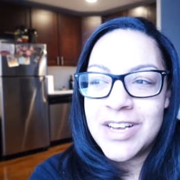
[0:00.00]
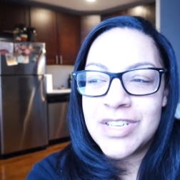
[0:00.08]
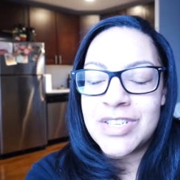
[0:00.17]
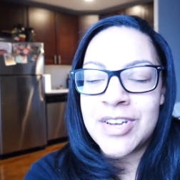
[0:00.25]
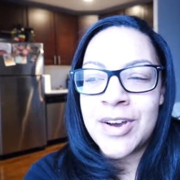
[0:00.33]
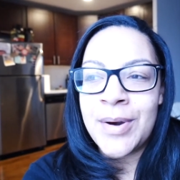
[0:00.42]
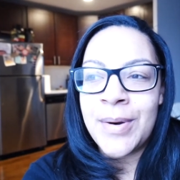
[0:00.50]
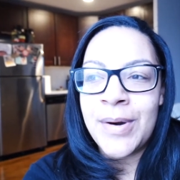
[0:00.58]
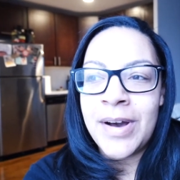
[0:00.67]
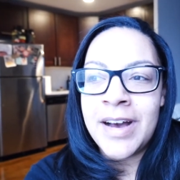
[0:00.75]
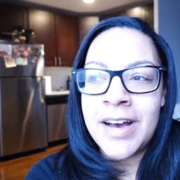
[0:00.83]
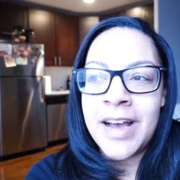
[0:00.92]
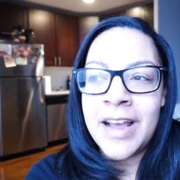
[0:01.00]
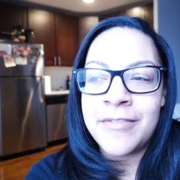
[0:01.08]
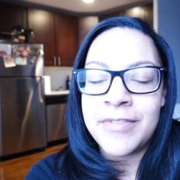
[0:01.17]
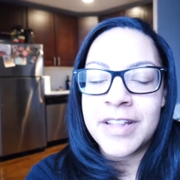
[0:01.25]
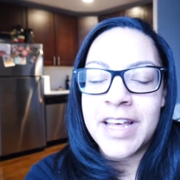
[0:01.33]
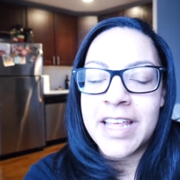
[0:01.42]
So I
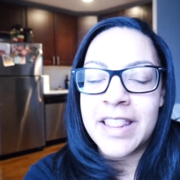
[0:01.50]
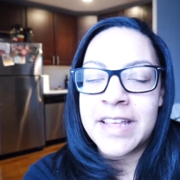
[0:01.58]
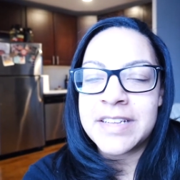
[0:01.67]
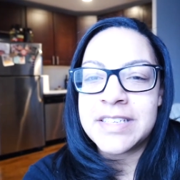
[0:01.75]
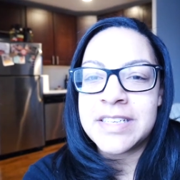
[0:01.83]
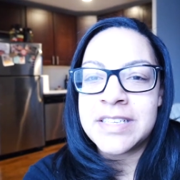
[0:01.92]
feel like this